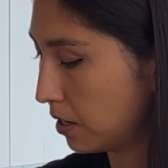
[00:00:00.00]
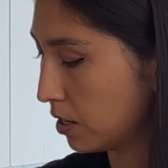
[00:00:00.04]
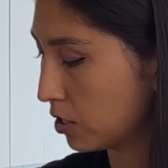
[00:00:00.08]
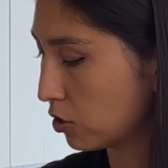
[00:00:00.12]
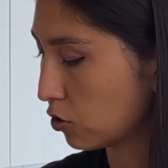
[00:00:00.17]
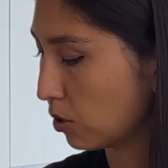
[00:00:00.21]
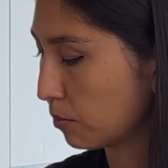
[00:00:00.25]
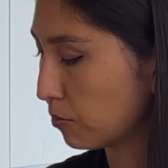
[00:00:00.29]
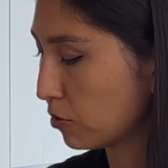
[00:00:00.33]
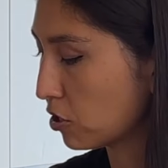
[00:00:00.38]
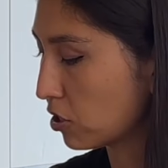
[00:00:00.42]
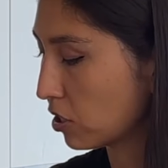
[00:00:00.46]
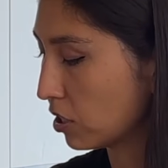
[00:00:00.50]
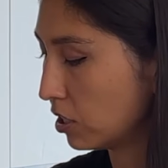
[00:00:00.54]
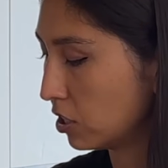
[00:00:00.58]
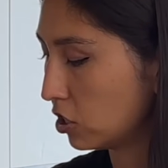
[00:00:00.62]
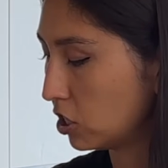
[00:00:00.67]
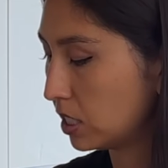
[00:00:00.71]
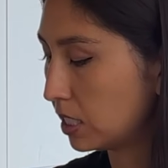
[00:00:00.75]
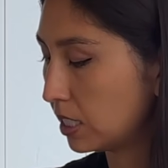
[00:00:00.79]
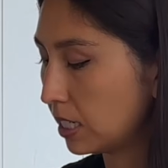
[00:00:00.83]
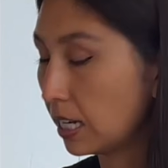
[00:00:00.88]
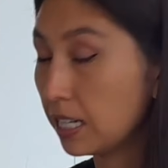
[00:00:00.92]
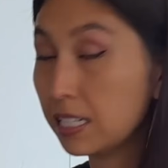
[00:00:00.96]
So I'm just gonna
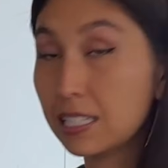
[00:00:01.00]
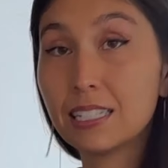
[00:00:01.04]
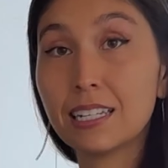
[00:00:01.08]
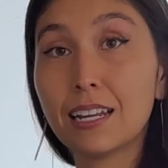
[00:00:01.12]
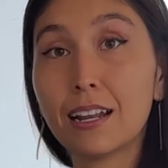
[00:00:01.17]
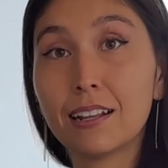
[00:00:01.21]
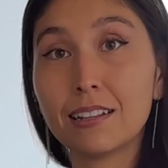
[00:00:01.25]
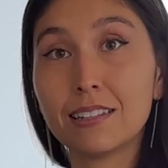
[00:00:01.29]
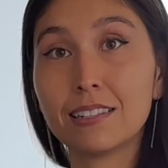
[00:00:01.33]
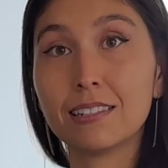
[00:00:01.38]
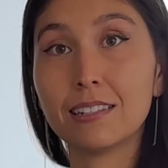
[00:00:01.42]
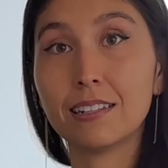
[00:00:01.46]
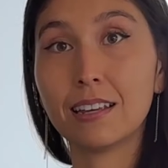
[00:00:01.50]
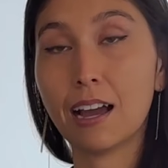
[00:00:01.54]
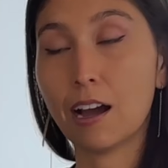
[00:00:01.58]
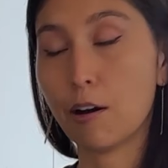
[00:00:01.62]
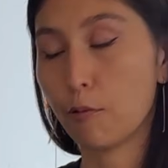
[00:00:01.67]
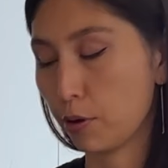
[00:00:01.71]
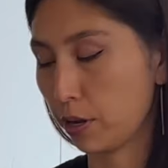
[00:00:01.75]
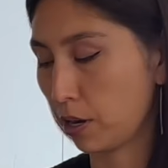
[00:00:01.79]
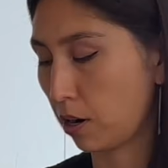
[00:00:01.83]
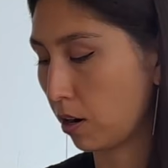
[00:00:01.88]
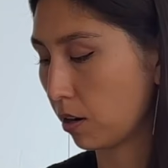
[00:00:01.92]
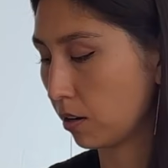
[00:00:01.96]
taste it and see how
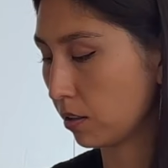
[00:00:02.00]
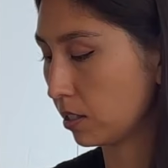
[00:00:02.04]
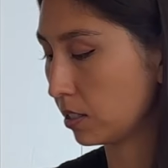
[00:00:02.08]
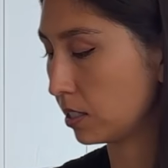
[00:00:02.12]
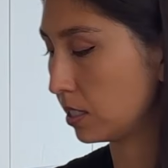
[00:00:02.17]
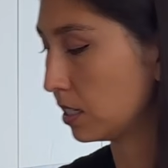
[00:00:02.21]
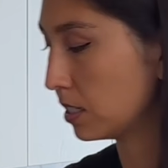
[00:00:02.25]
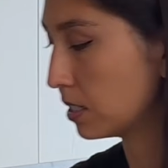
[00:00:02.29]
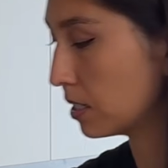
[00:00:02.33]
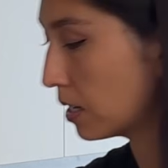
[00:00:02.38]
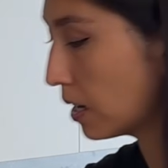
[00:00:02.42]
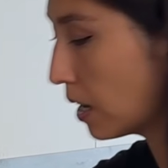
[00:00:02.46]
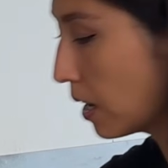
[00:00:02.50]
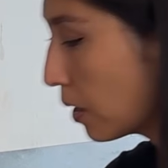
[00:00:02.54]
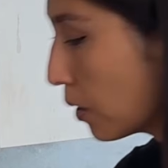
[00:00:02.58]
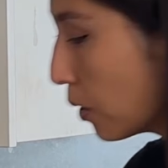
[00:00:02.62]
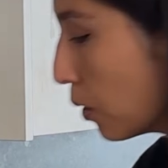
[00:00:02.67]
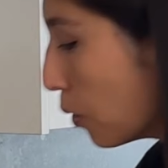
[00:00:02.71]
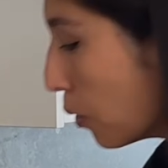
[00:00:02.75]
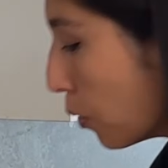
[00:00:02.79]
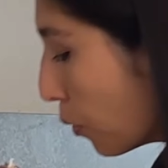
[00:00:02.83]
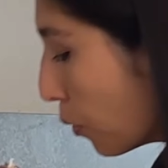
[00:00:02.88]
we are in the seasoning.